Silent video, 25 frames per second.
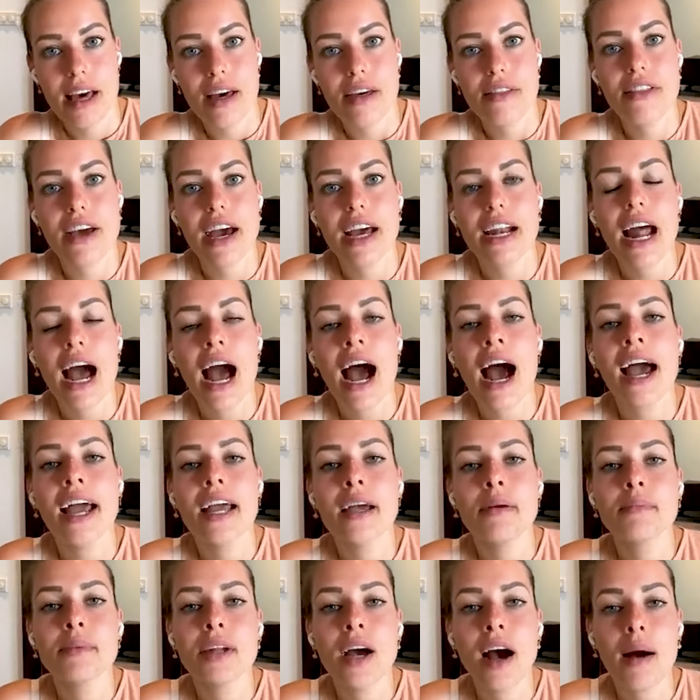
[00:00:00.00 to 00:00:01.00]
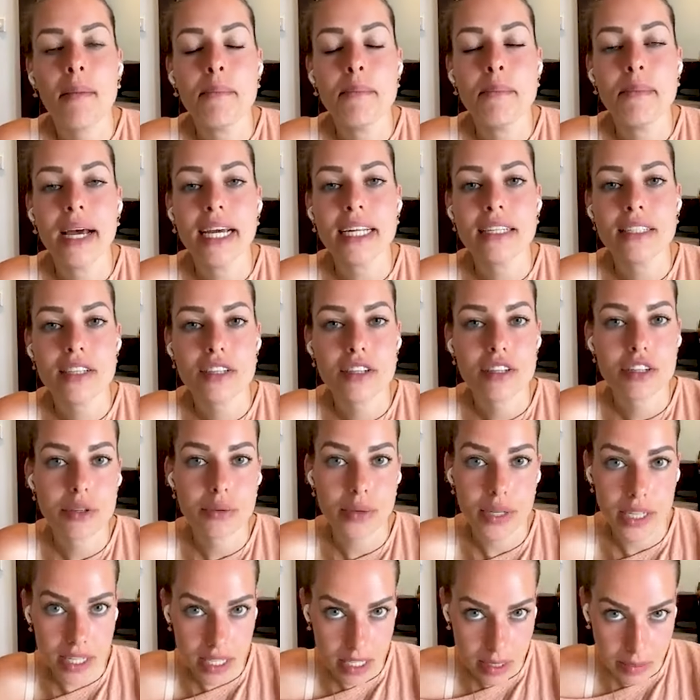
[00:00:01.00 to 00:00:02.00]
that I am not meant to
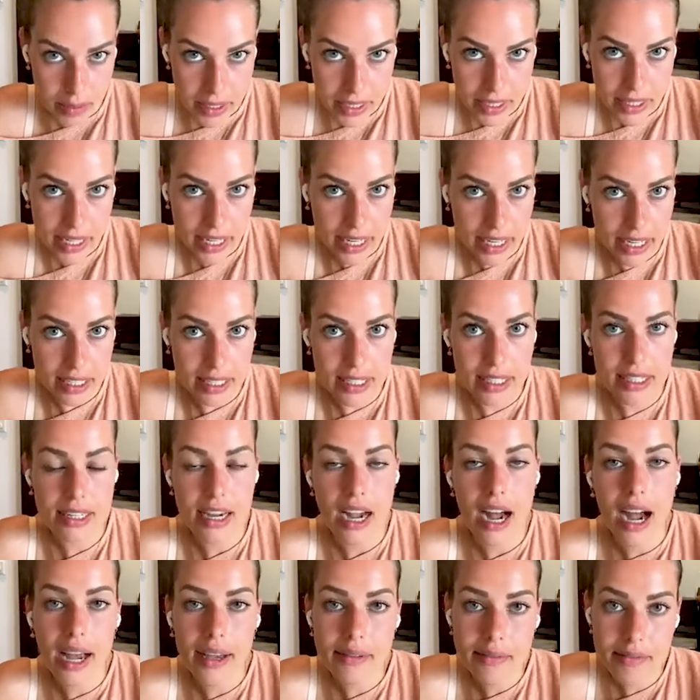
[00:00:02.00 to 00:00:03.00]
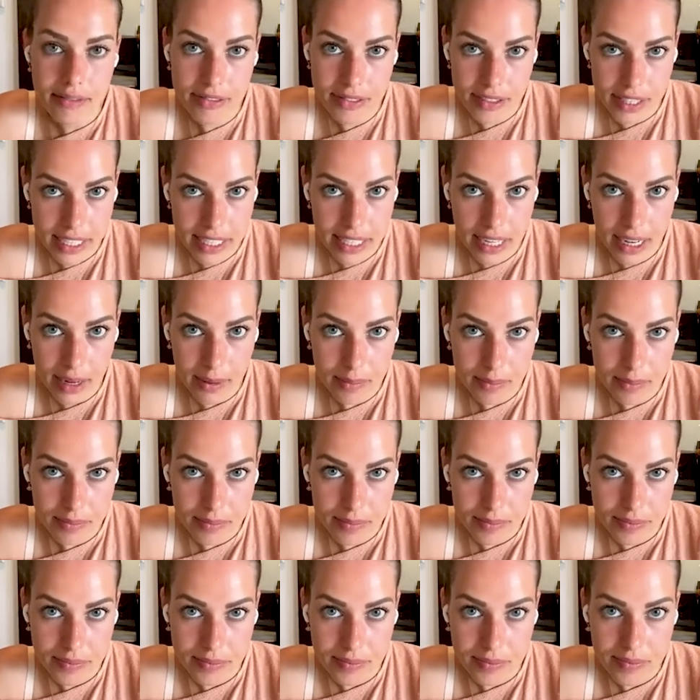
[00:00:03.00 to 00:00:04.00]
experience time freedom
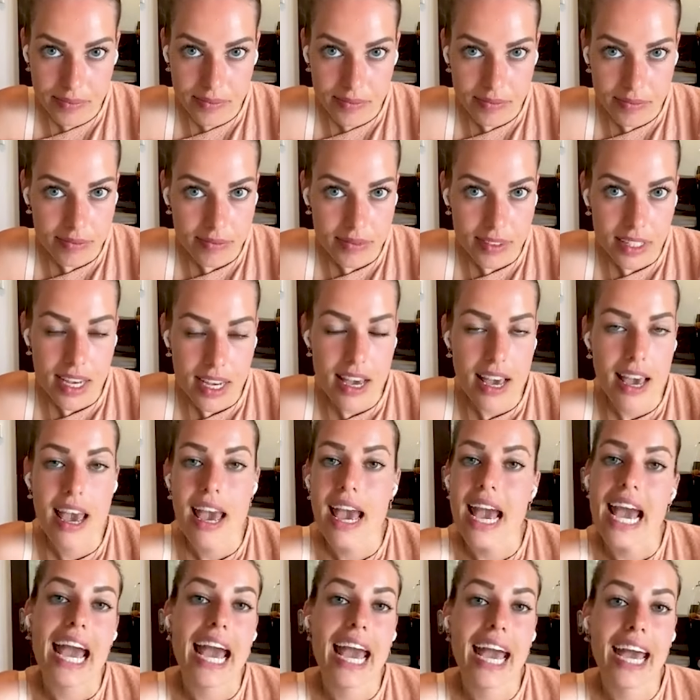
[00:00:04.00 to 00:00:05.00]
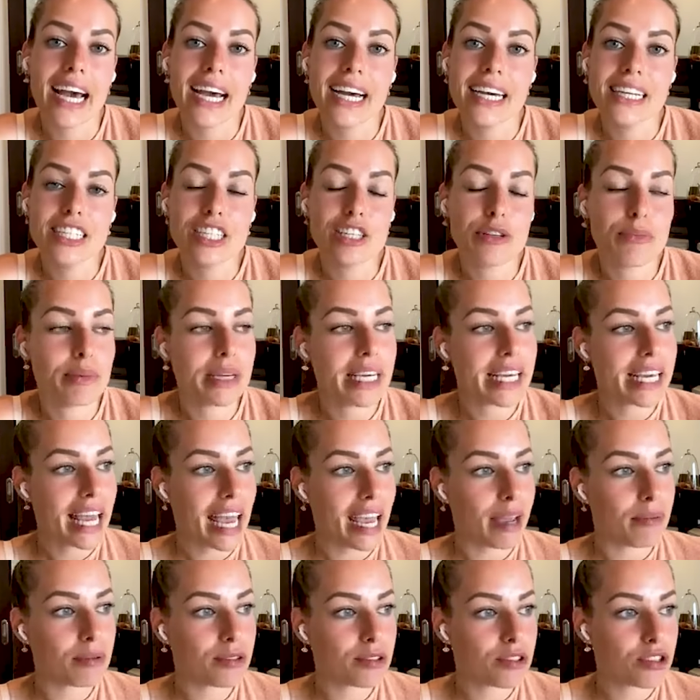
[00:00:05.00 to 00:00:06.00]
and being
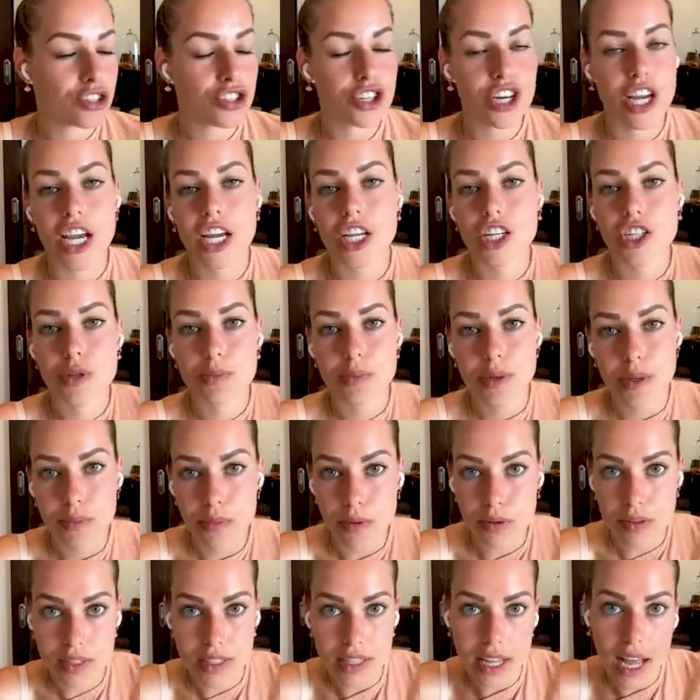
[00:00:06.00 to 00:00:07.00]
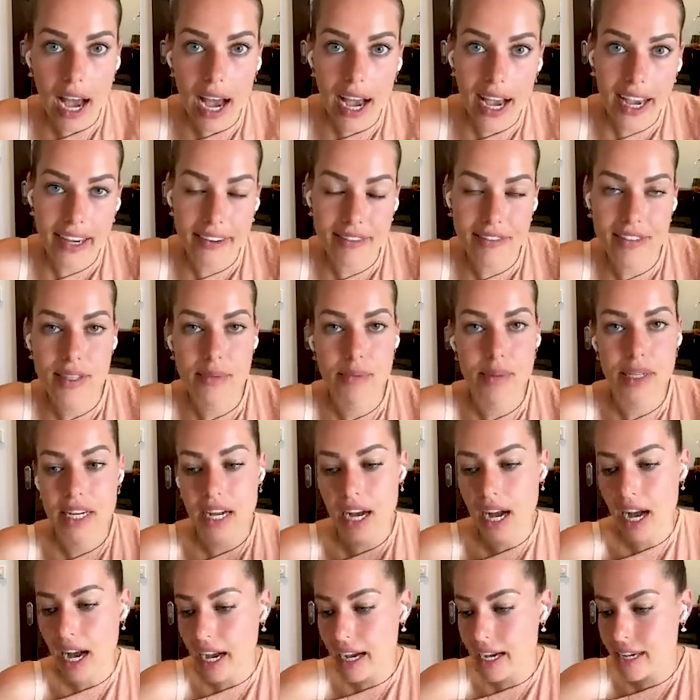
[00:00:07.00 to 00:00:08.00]
able to change people's lives
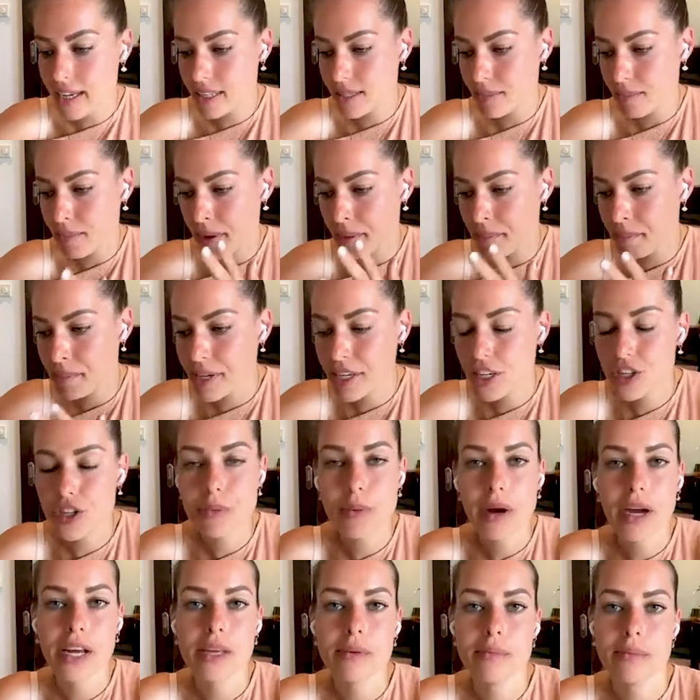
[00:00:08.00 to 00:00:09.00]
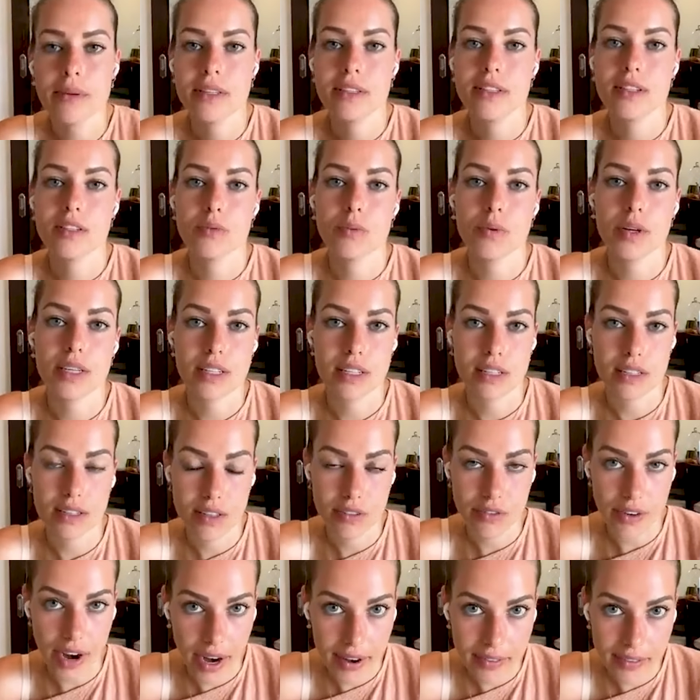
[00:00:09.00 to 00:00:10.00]
because my Beachbody business wasn't
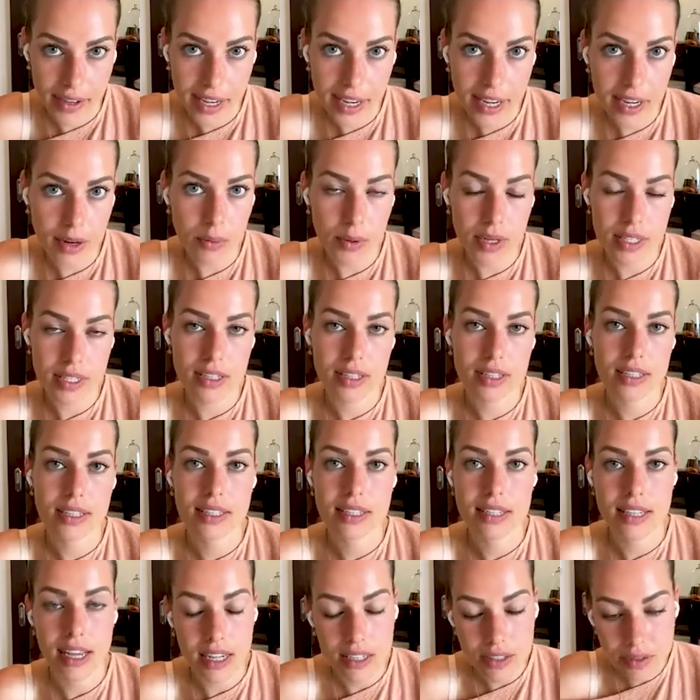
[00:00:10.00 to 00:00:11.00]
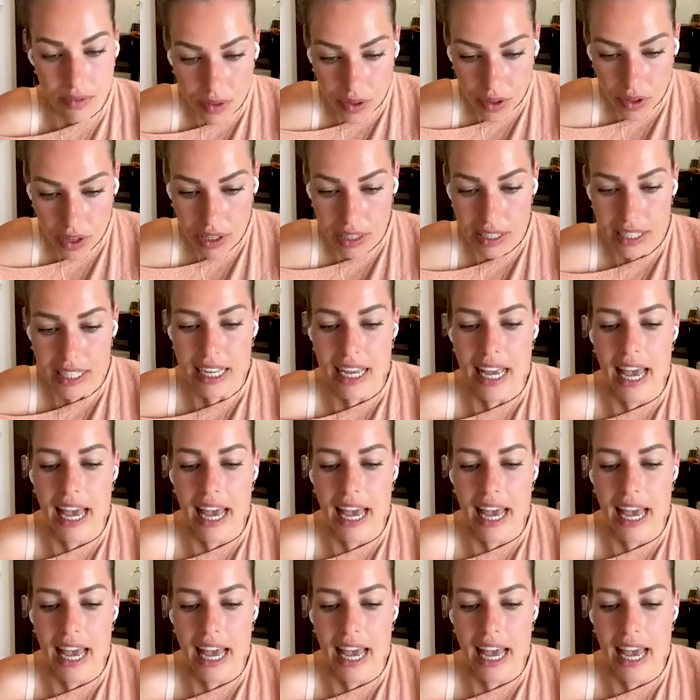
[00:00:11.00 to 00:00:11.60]
thriving and wasn't successful.